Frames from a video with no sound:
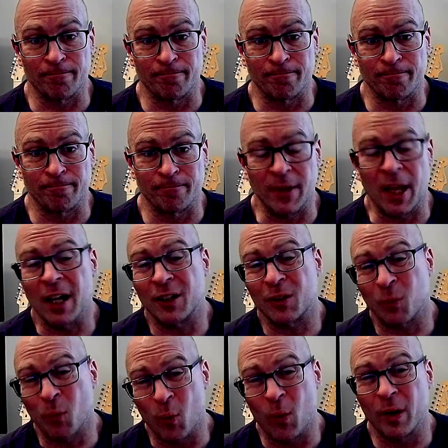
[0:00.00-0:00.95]
That's
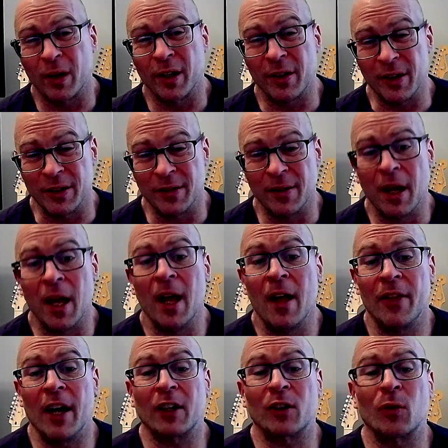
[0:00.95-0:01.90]
one of the
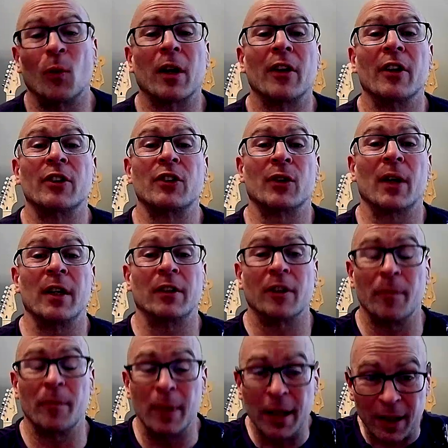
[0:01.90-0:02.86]
that's one of the traits of
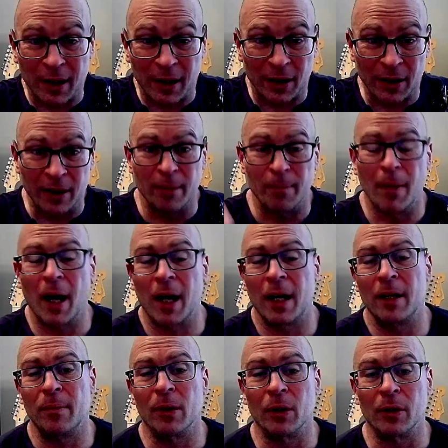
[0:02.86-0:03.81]
being an elite
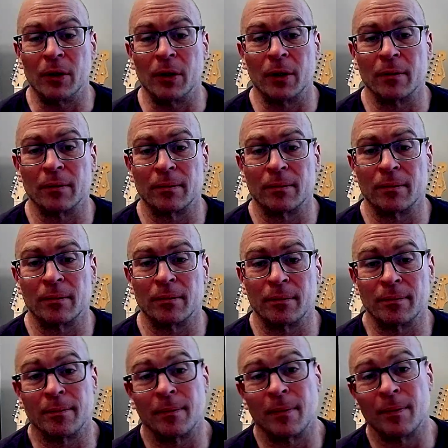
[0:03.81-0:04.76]
bodybuilder.
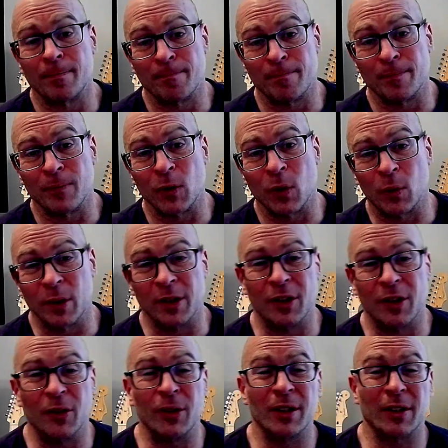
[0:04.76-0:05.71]

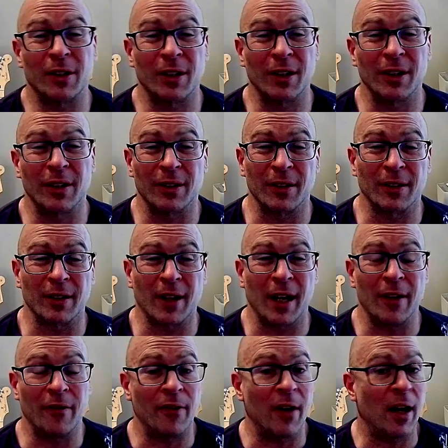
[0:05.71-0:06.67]
Resilience against the side
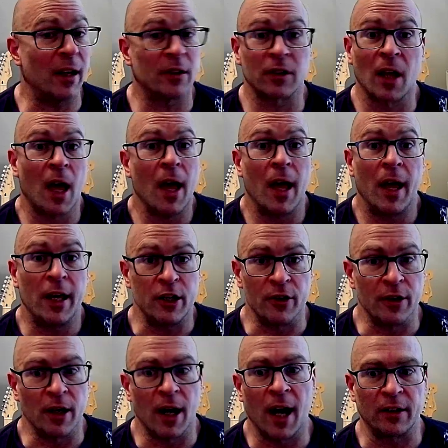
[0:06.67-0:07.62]
effects. You're
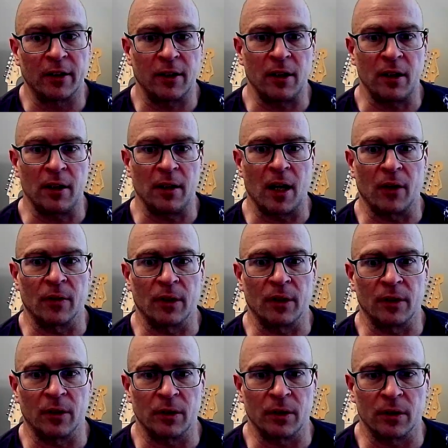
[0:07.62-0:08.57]
not seeing that
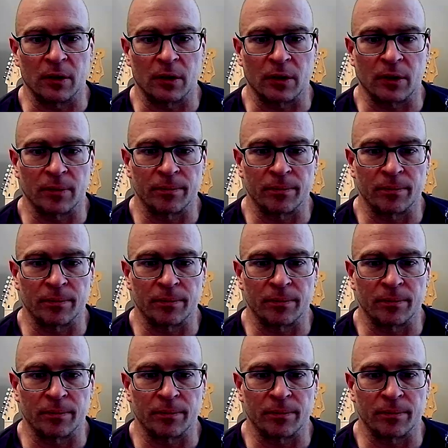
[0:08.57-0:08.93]
resilience.